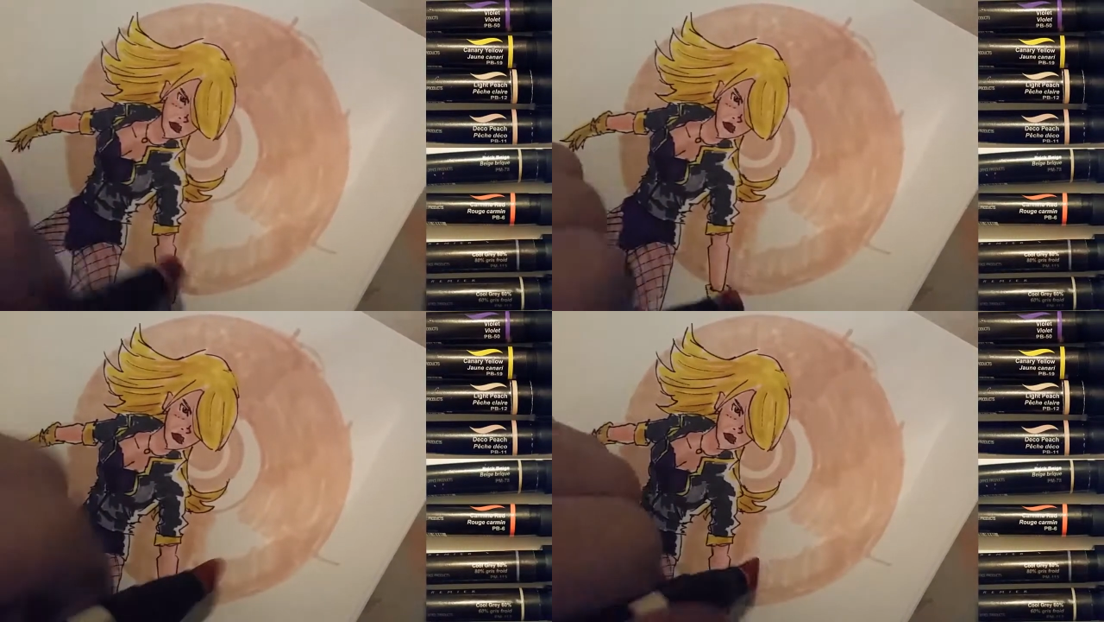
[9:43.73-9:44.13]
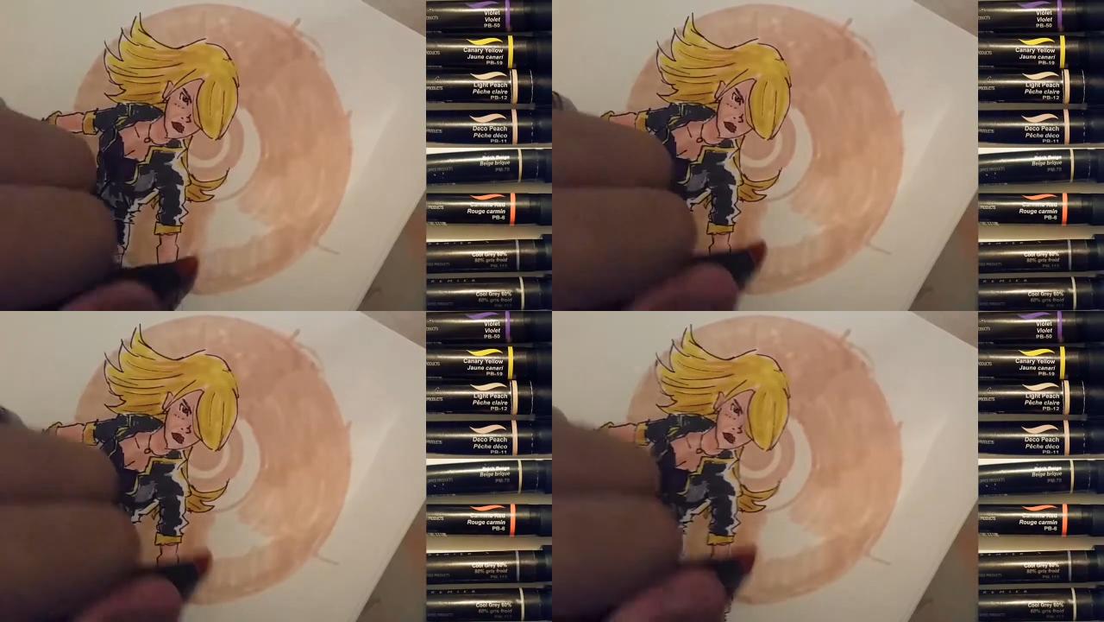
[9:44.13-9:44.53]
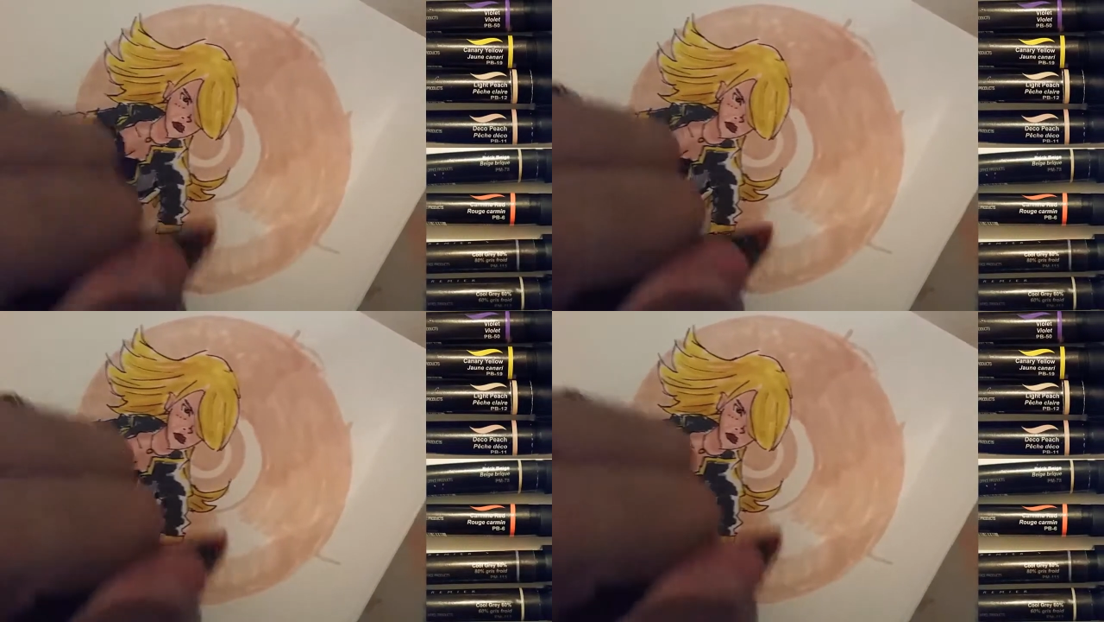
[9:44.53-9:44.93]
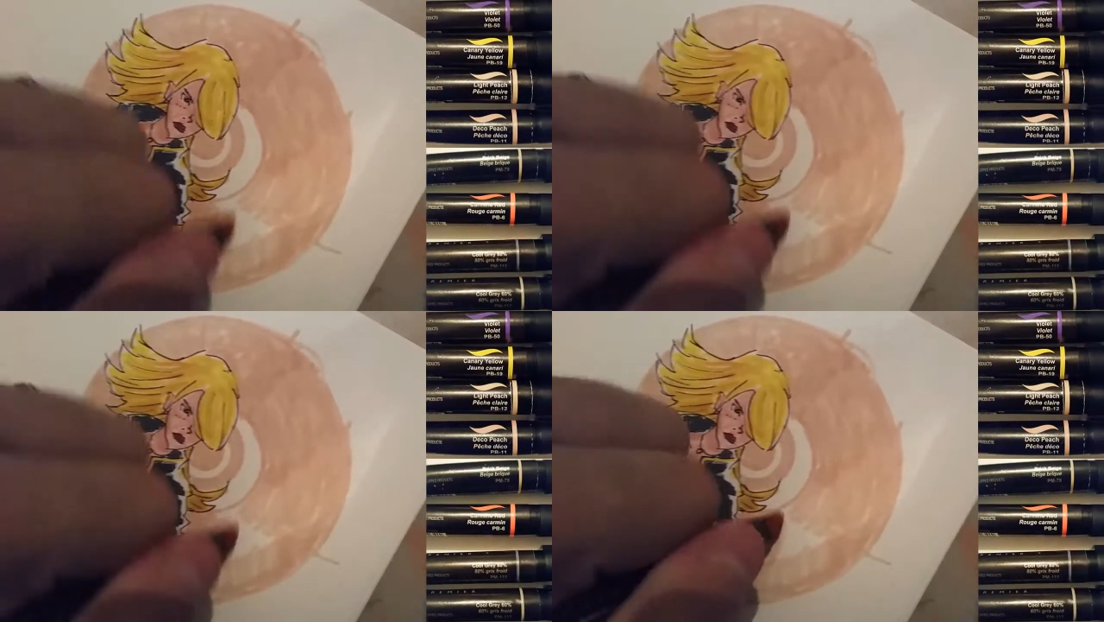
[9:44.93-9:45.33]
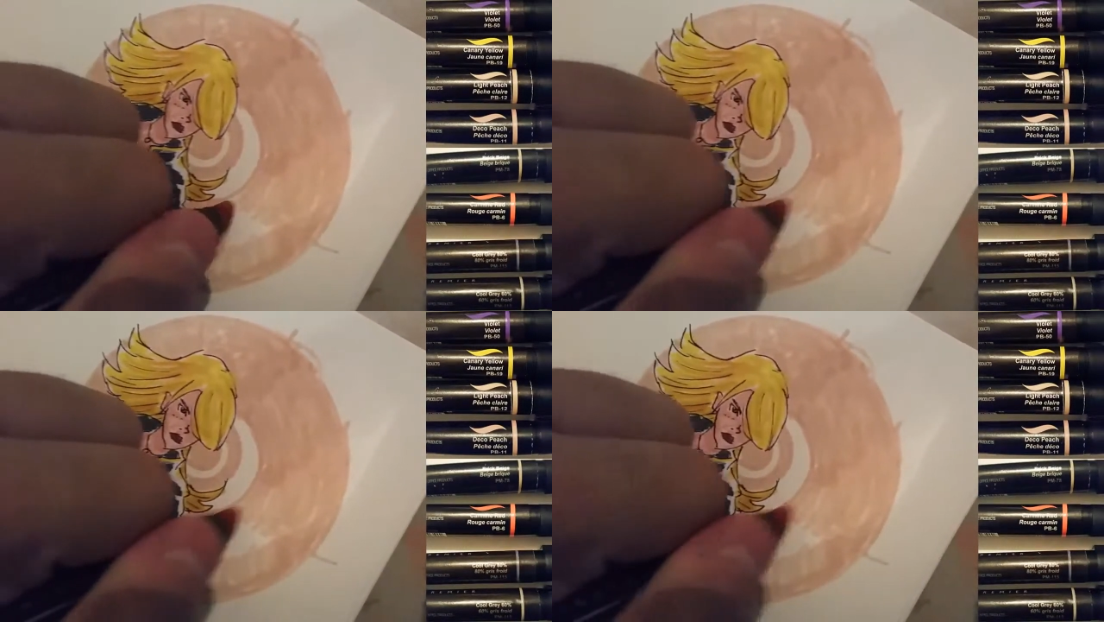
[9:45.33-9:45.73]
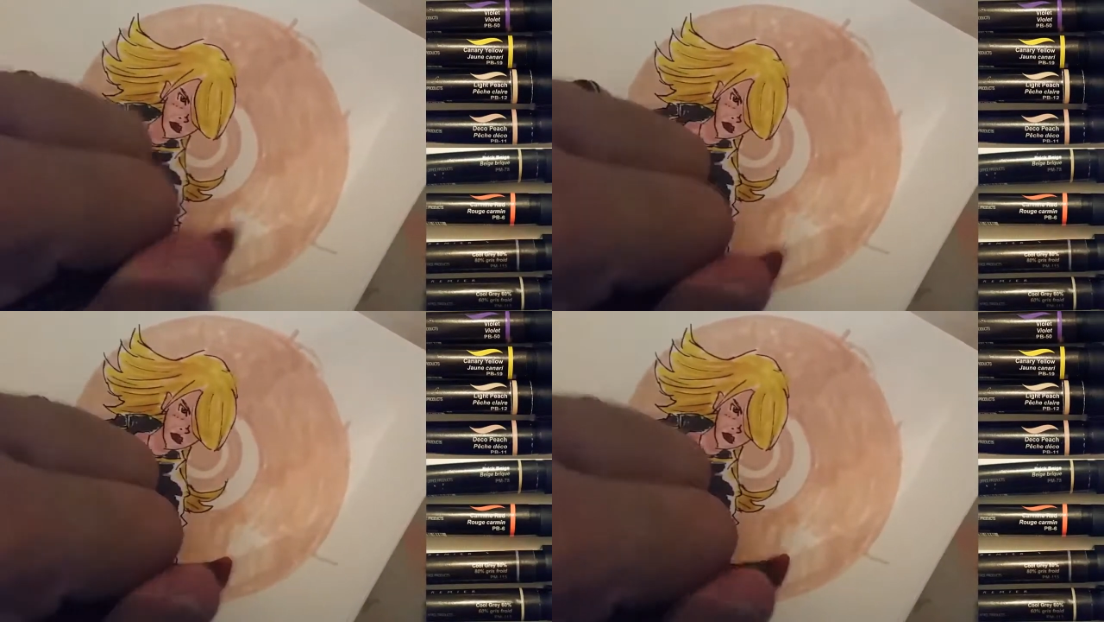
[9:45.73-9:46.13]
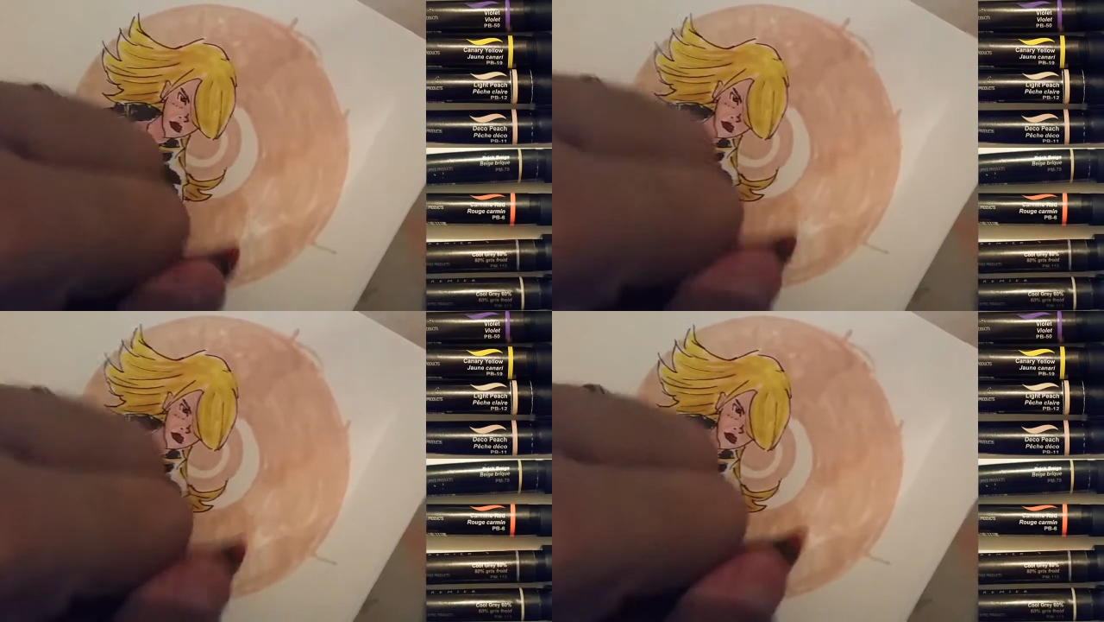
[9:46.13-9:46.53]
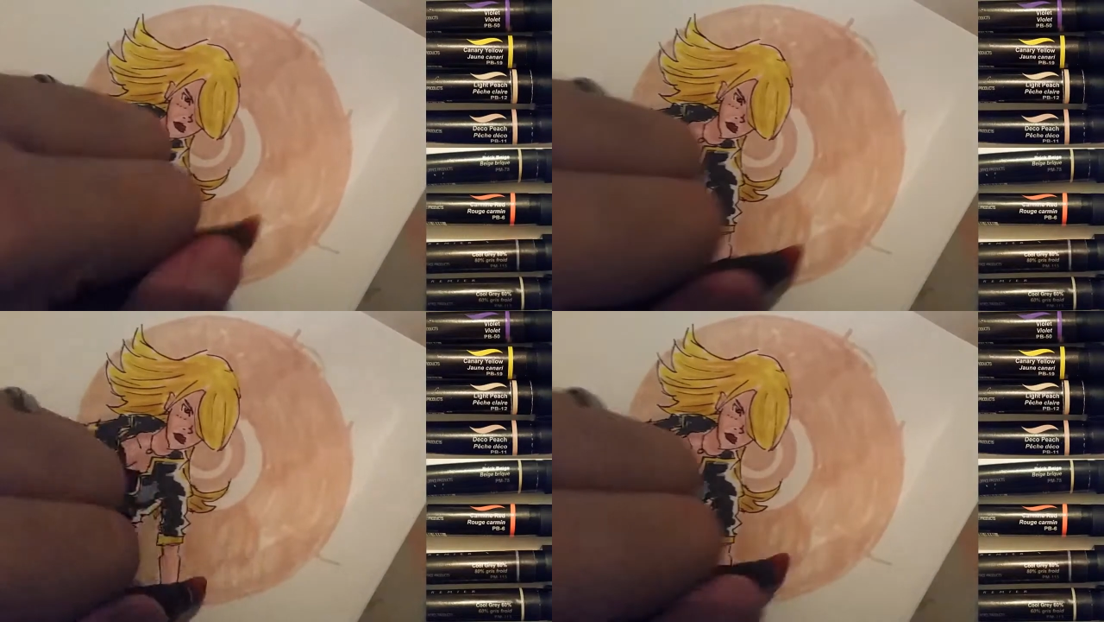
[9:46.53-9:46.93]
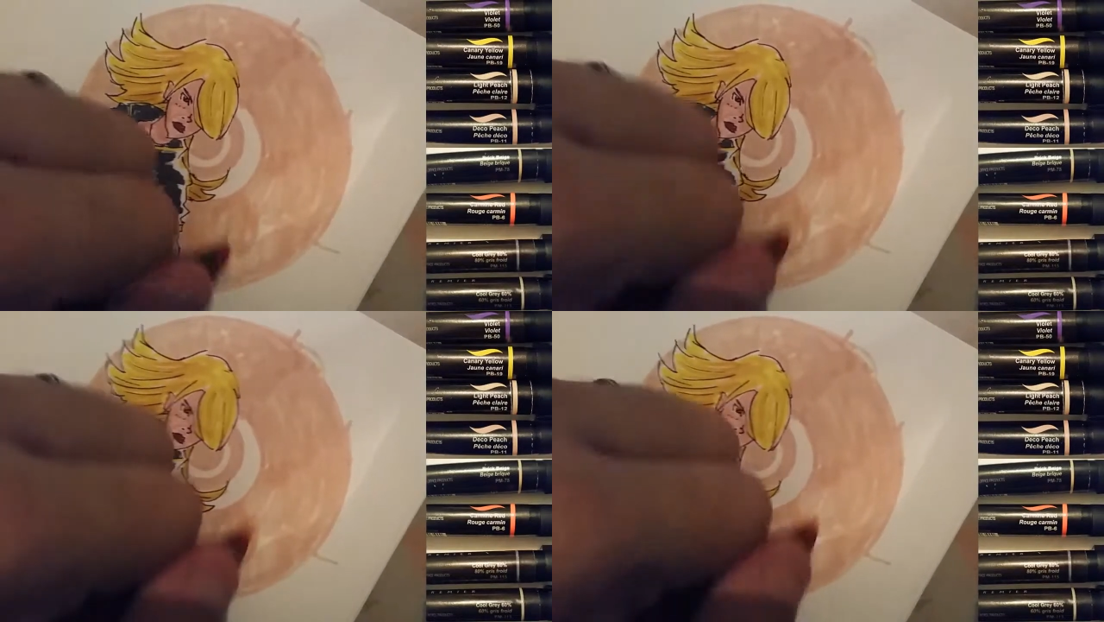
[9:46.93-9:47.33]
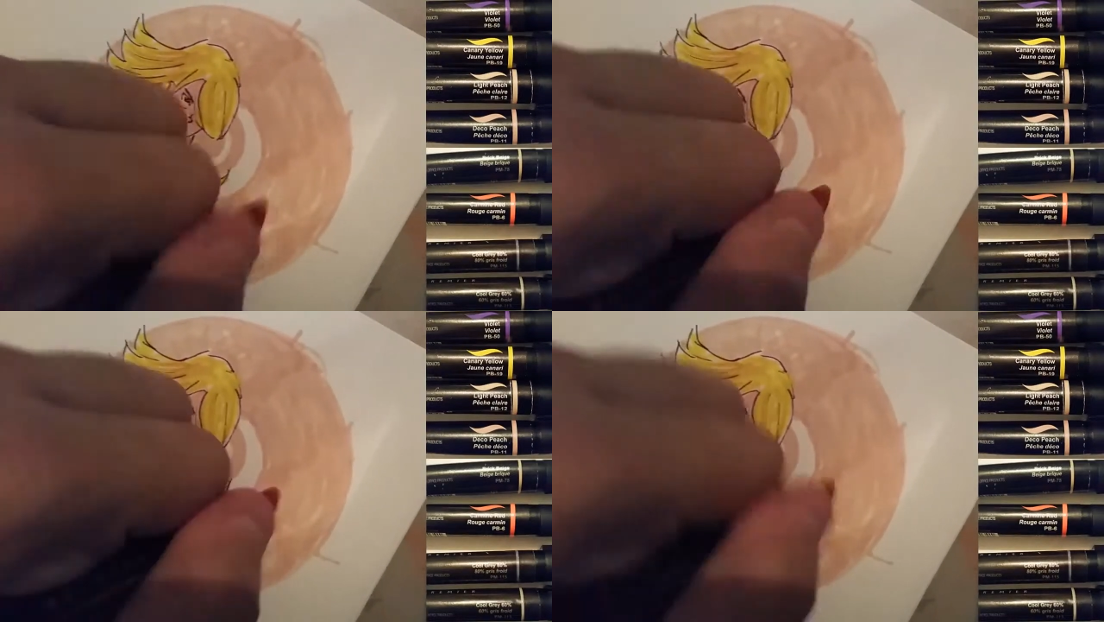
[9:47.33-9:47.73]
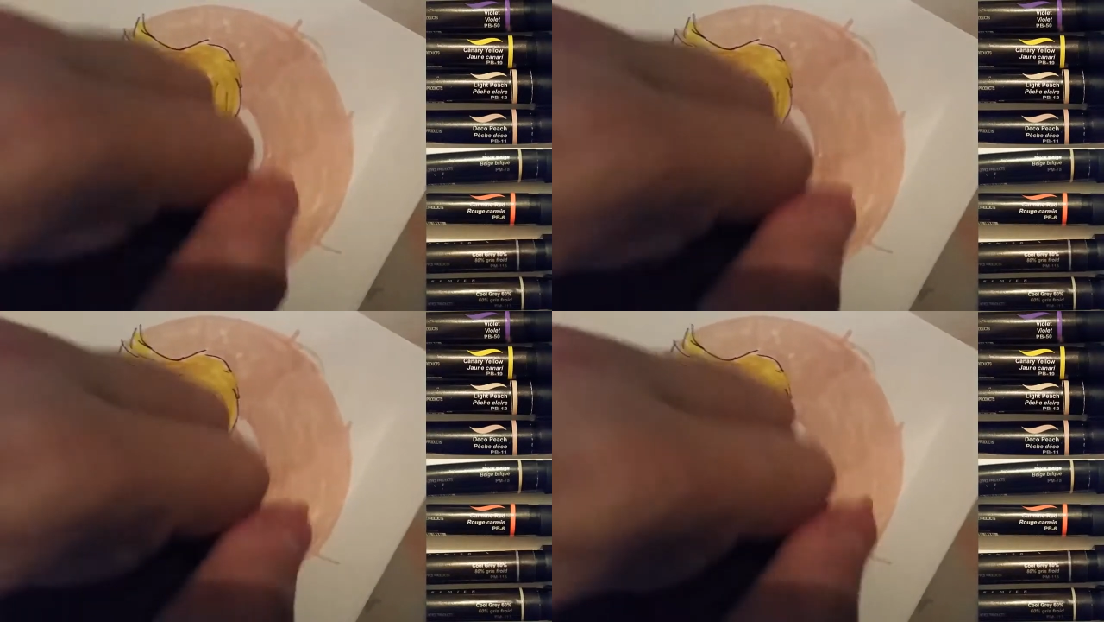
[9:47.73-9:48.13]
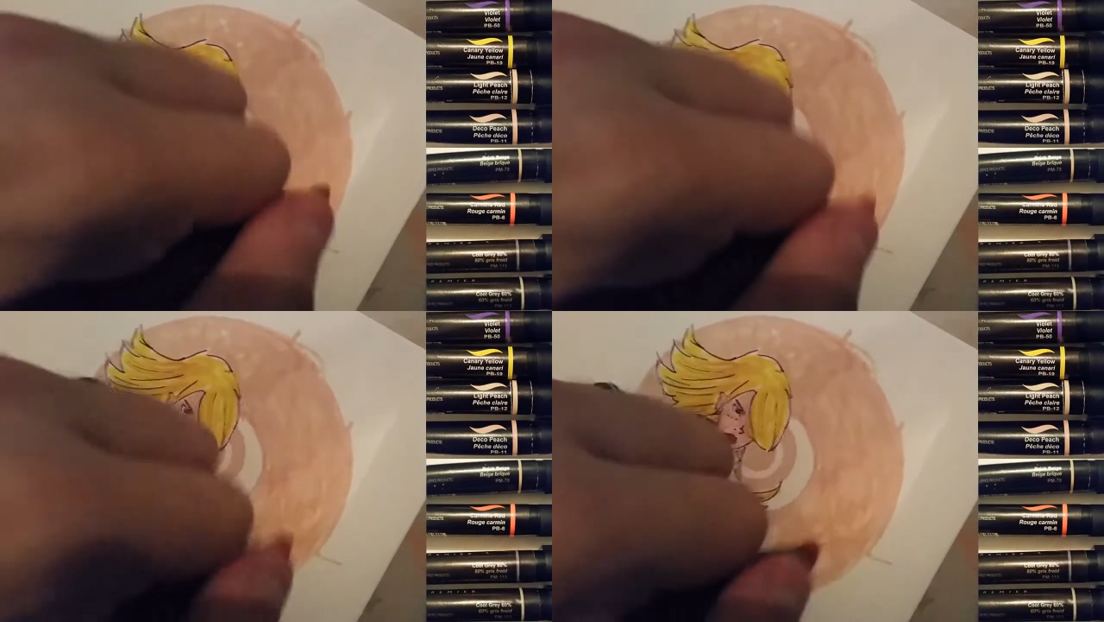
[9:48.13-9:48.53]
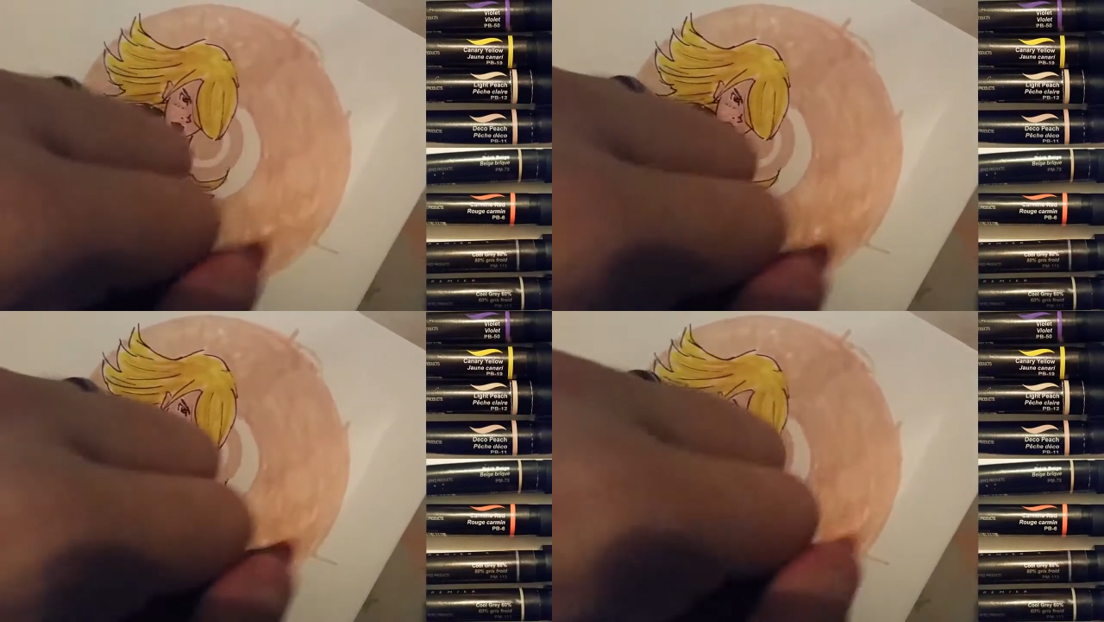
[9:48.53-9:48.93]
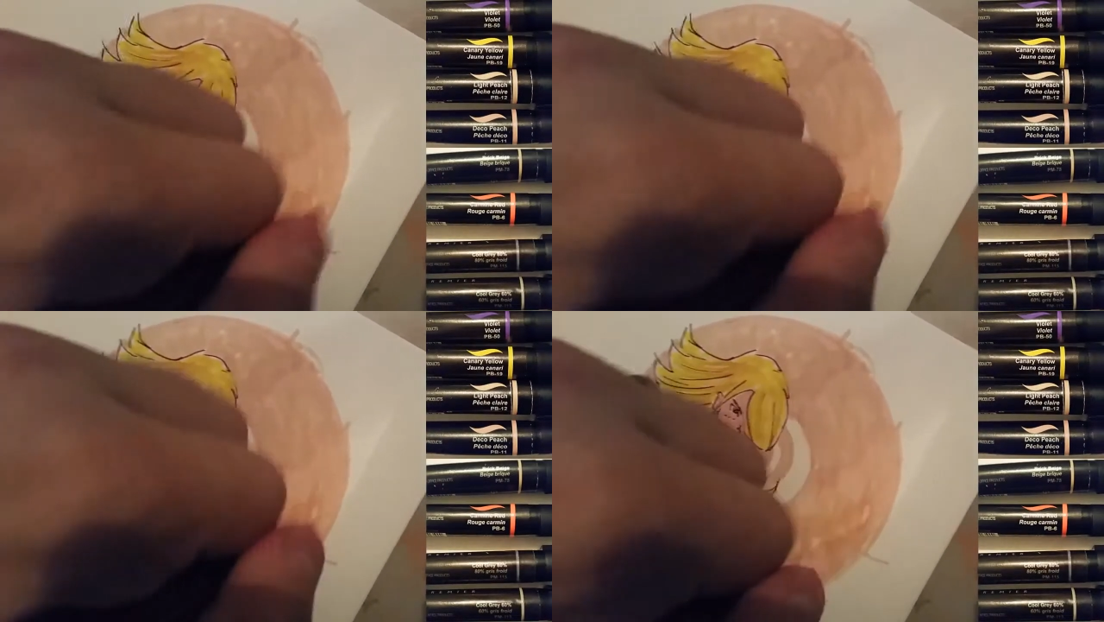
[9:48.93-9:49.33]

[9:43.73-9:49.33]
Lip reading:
[unreadable: no face in view]